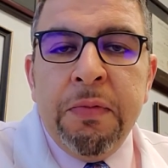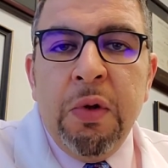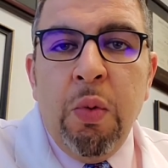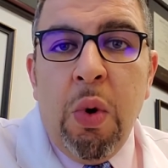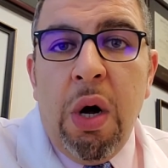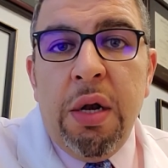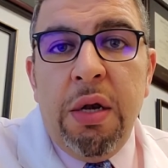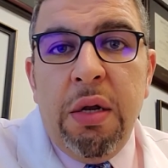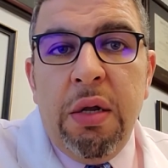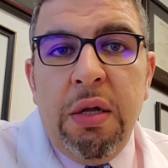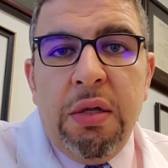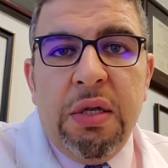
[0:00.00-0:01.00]
One,
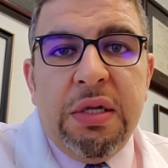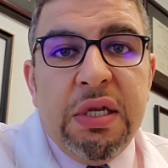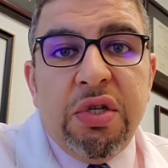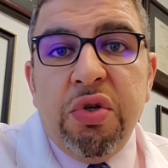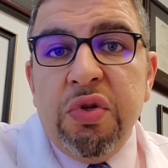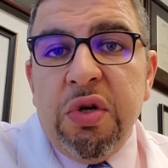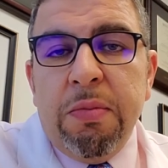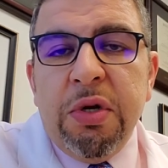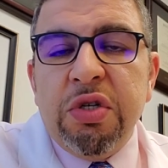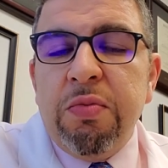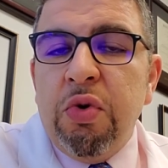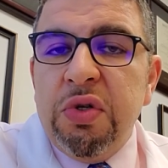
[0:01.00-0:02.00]
the tissues are
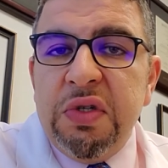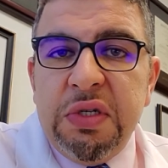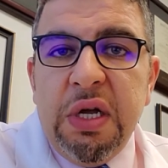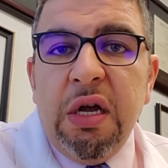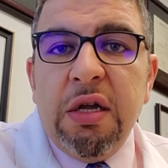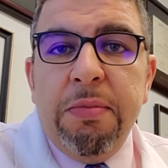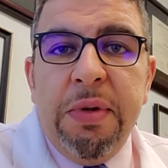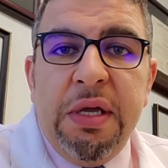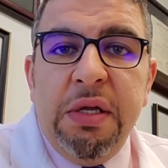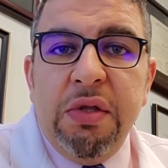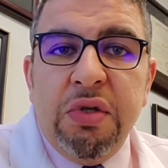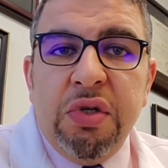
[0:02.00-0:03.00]
much more stuck,
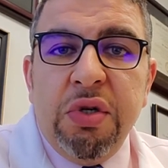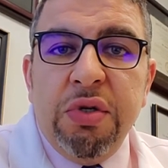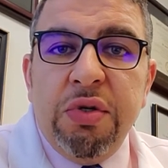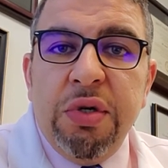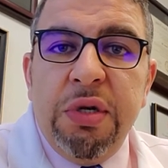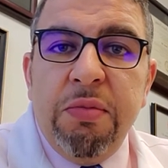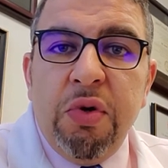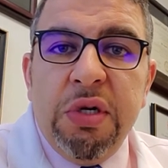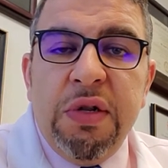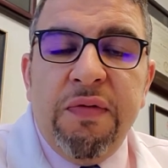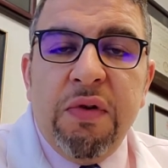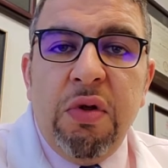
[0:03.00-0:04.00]
making the surgery more
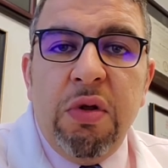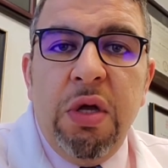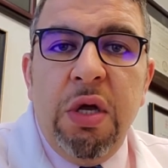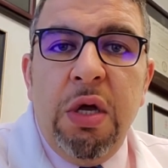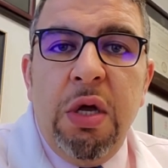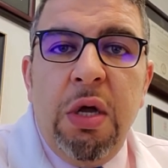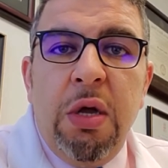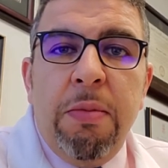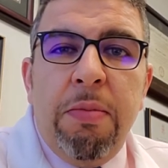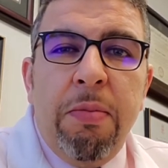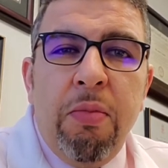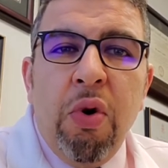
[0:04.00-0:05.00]
difficult.
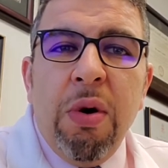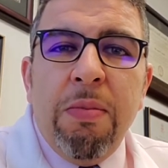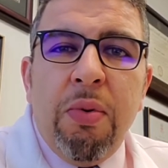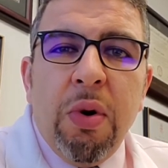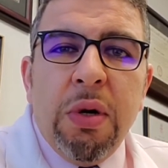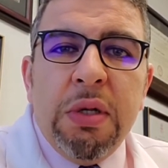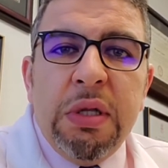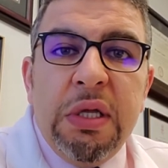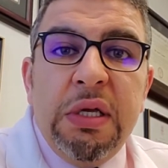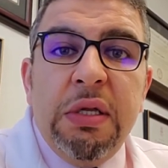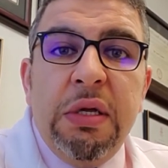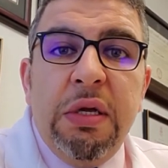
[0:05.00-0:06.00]
But more
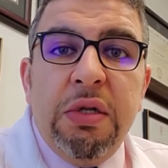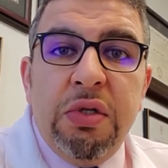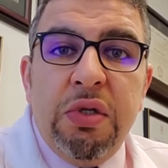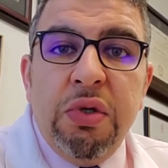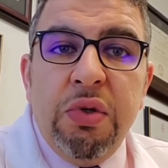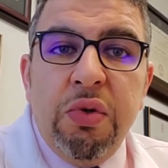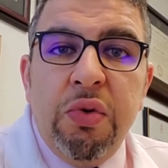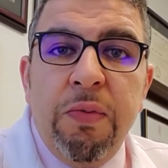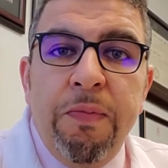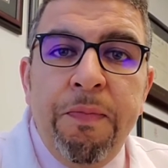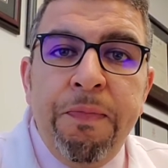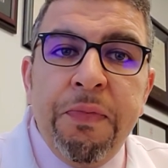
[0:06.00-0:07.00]
importantly, two,
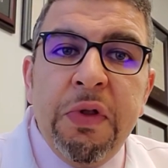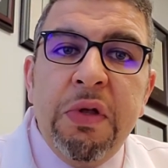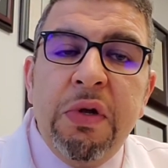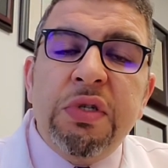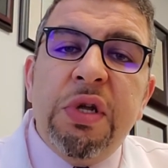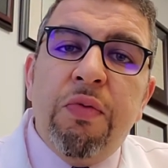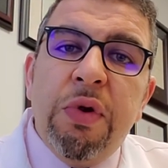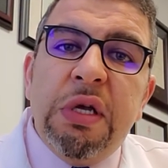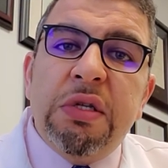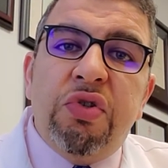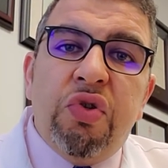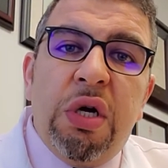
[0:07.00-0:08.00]
there's a
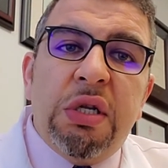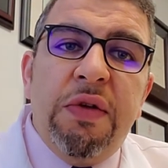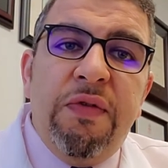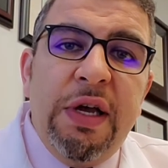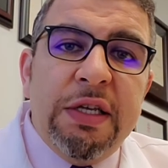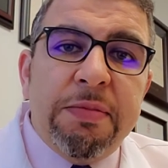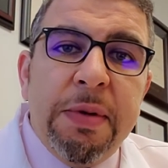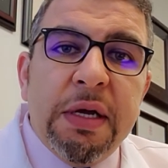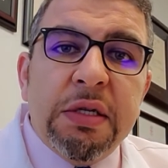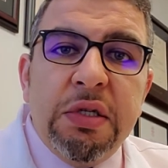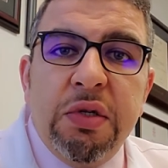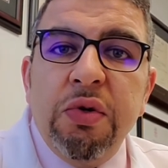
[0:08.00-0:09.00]
reconstructive
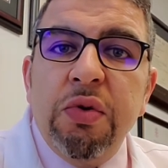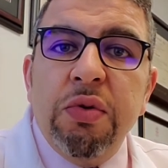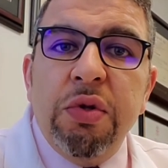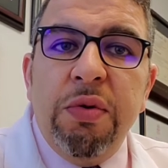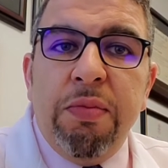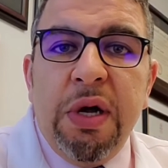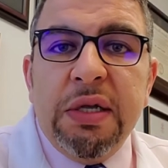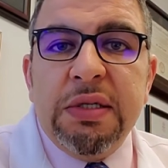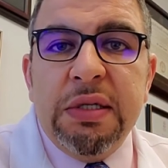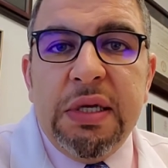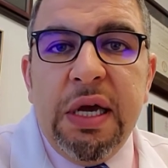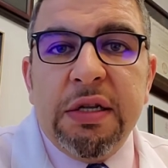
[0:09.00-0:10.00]
aspect to the
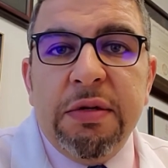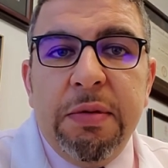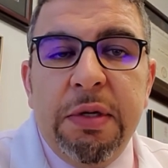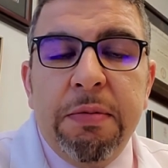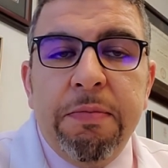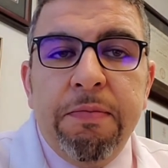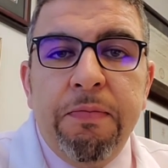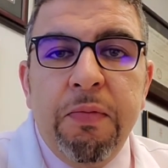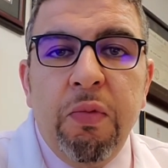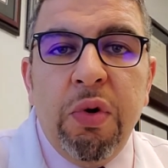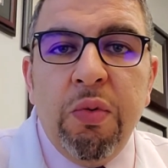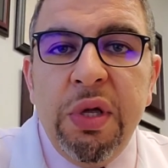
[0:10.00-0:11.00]
prostatectomy.
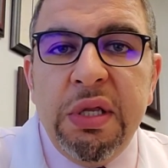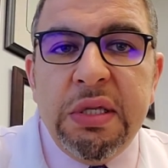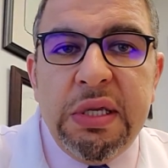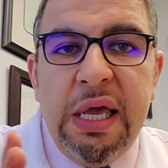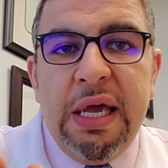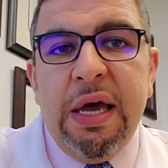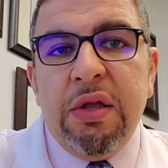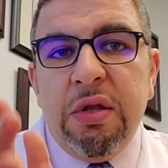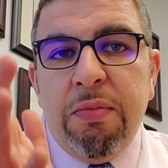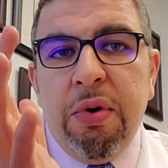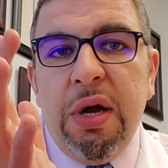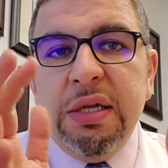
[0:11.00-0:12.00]
When we take out the
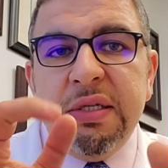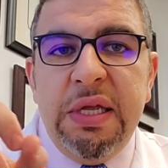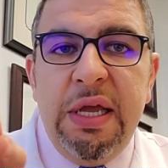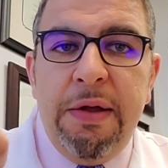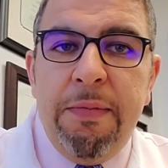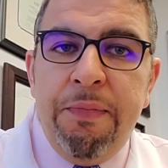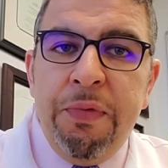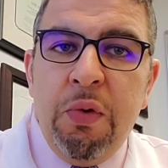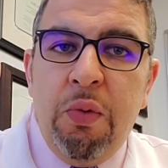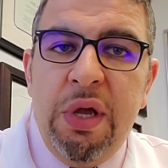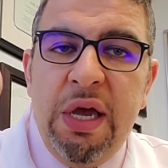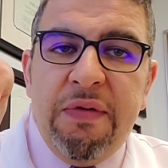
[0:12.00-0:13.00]
prostate,
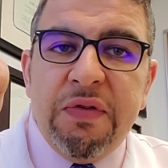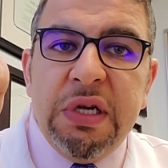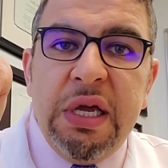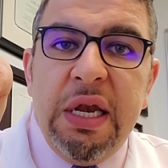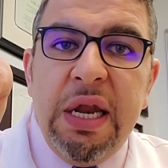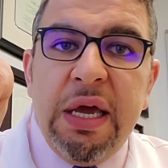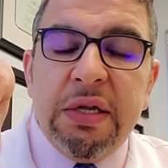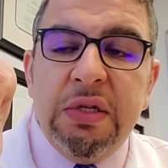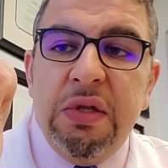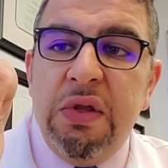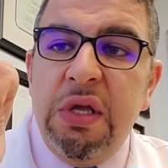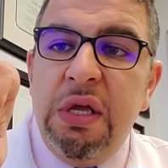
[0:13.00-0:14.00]
we have to connect
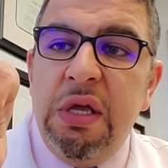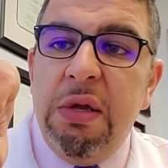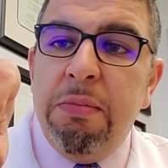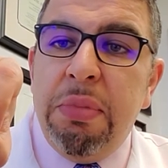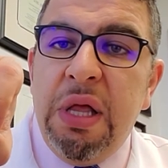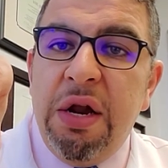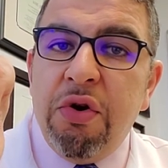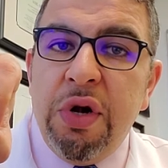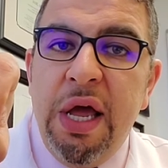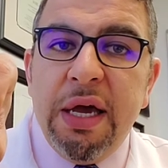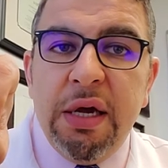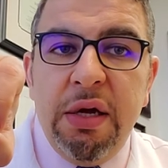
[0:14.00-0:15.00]
the bladder
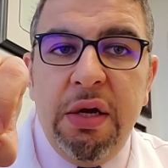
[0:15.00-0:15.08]
neck